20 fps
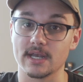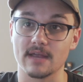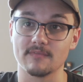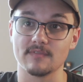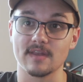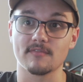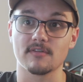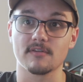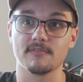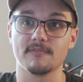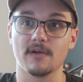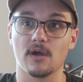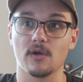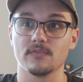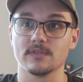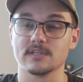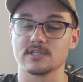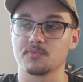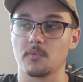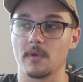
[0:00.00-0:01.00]
I've never felt
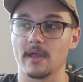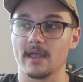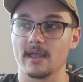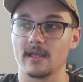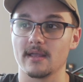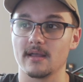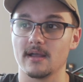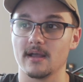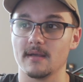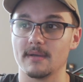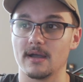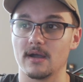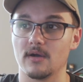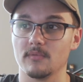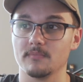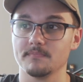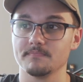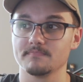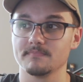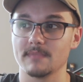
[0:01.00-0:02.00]
this way
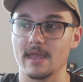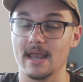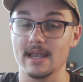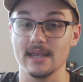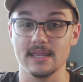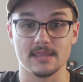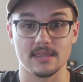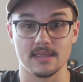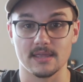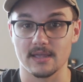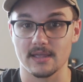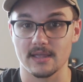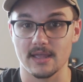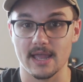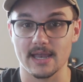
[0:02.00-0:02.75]
about anything,